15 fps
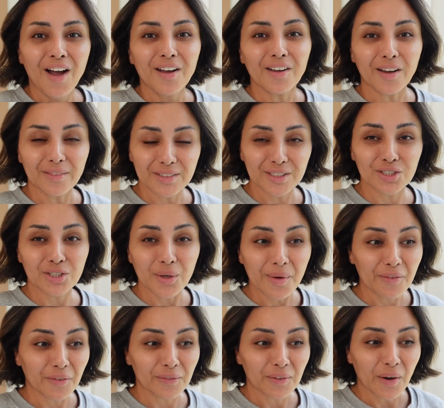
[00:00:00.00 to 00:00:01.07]
I have to do
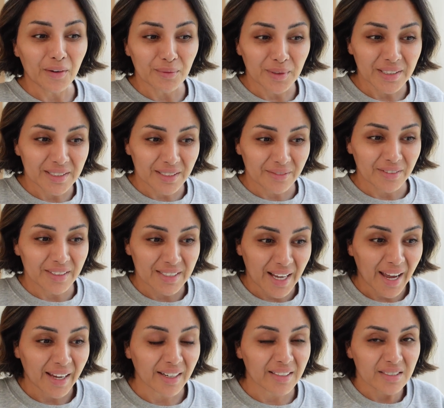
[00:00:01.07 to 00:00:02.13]
it for 5 minutes every
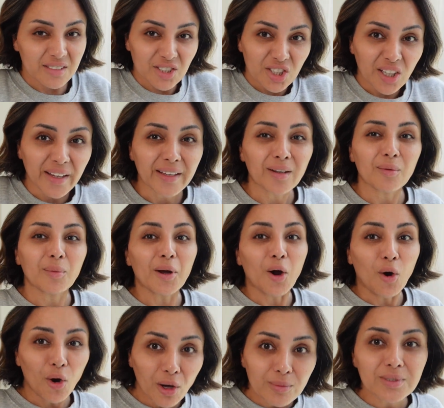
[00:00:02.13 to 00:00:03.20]
day, and it's just like my
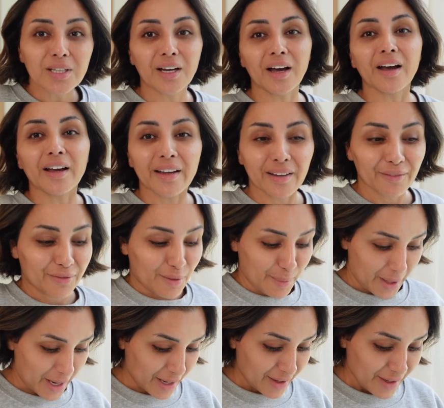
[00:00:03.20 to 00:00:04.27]
arms are hurting from
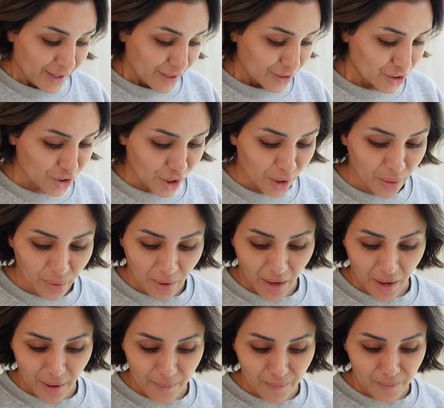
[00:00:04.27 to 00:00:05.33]
it. So
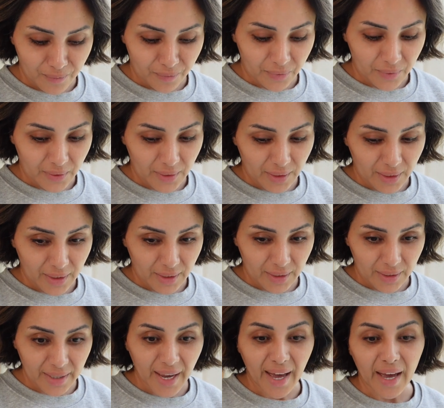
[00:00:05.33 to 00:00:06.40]

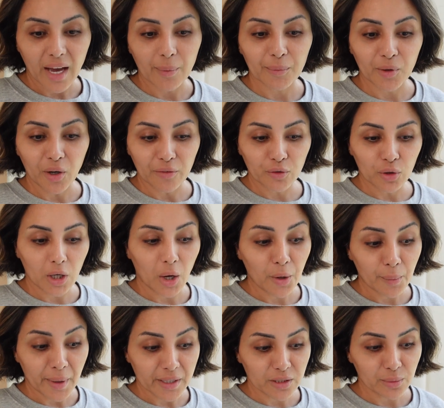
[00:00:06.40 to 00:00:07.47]
yeah, I'm
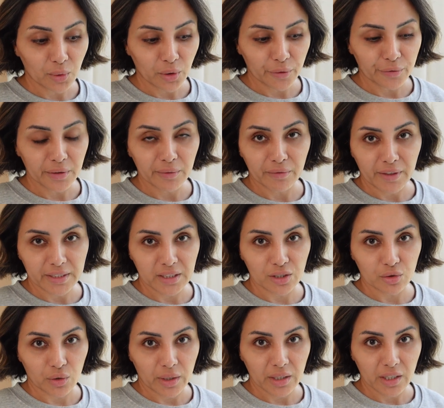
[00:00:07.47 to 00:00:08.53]
going back tomorrow for lymphatic
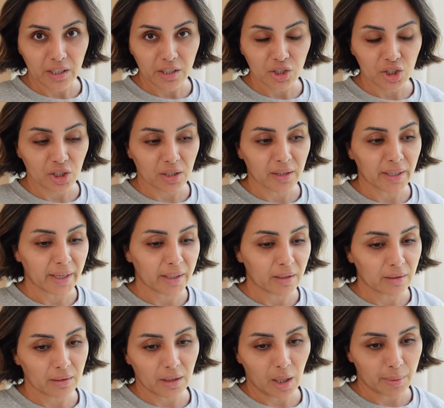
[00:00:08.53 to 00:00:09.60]
drainage, and
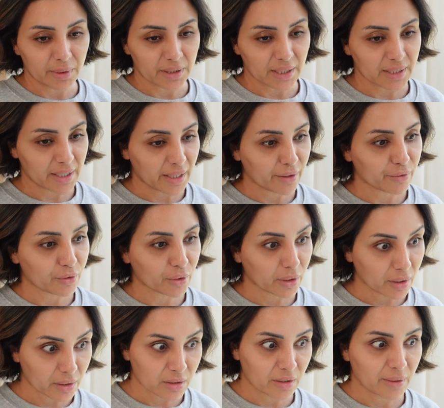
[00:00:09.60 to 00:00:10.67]
then a couple of days later for
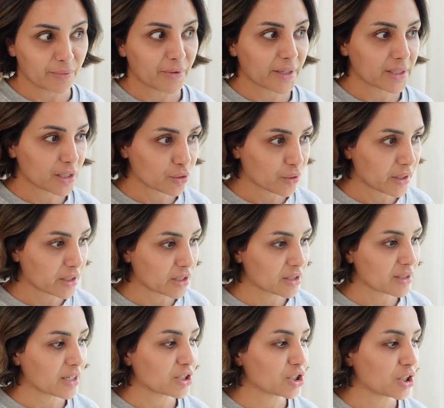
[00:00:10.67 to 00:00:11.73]
another lymphatic drainage
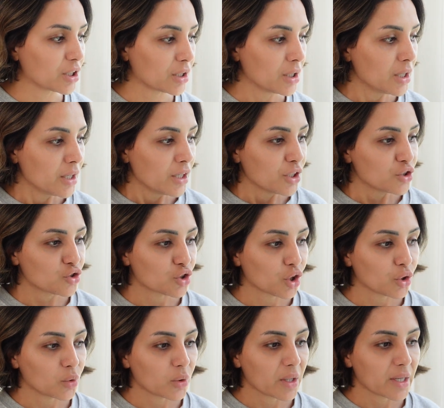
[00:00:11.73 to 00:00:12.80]
session. So
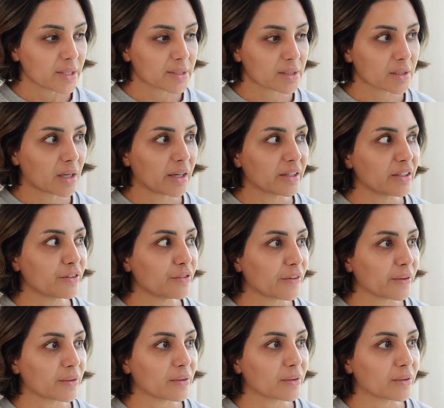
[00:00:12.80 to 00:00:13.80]
it's kind of,